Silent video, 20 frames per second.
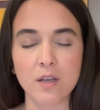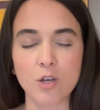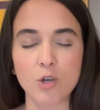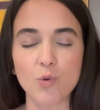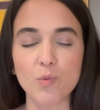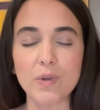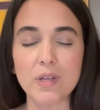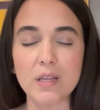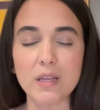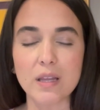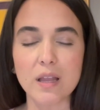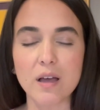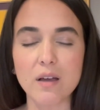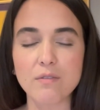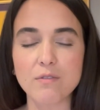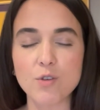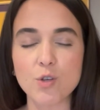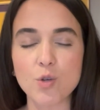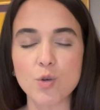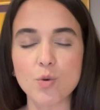We
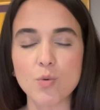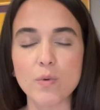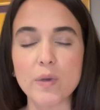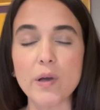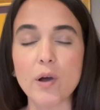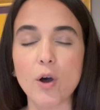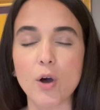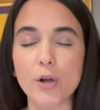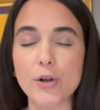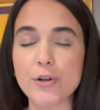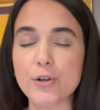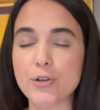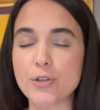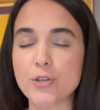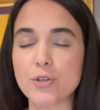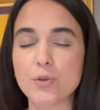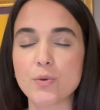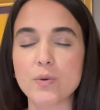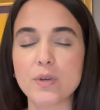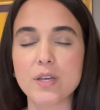love you, we honor
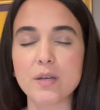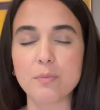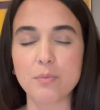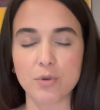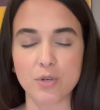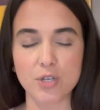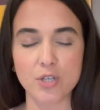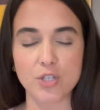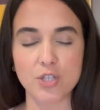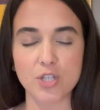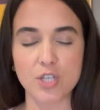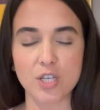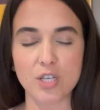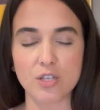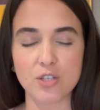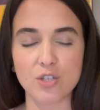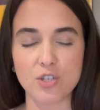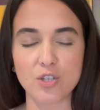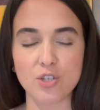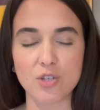you, we
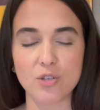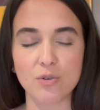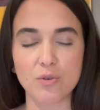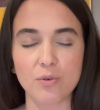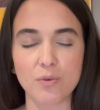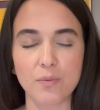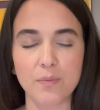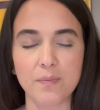appreciate you.